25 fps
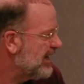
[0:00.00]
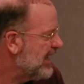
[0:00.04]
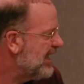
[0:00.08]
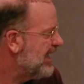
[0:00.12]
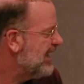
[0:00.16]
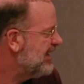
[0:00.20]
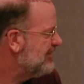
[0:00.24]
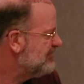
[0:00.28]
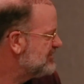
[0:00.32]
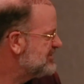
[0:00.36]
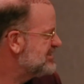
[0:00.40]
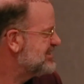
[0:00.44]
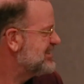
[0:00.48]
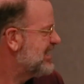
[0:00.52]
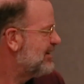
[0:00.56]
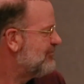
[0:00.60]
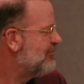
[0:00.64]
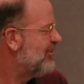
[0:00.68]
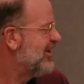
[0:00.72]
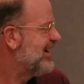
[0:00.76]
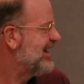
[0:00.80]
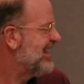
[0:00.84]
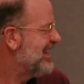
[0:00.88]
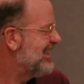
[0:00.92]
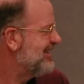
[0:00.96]
to have
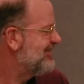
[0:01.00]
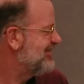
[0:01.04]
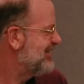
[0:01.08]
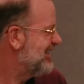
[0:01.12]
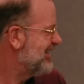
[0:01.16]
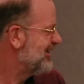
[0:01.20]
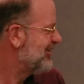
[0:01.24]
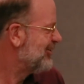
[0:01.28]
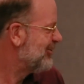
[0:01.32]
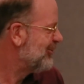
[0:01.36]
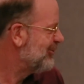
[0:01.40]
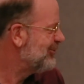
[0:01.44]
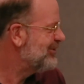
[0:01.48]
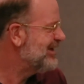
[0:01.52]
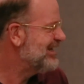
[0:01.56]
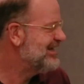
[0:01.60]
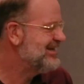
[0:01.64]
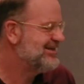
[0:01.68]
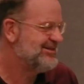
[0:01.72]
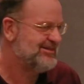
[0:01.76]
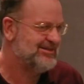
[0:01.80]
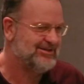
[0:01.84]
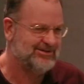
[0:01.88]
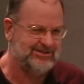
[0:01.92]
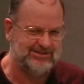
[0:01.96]
someone out there looking
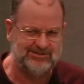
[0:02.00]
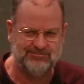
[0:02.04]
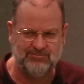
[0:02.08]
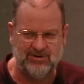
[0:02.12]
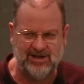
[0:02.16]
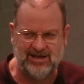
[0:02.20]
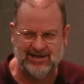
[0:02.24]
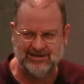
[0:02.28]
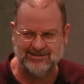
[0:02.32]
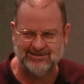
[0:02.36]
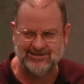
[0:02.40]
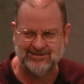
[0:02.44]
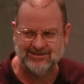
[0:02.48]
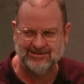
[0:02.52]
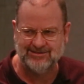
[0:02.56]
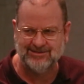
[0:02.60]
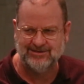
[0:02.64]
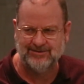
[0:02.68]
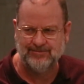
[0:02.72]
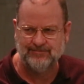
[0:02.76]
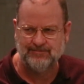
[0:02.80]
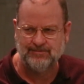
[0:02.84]
at these places.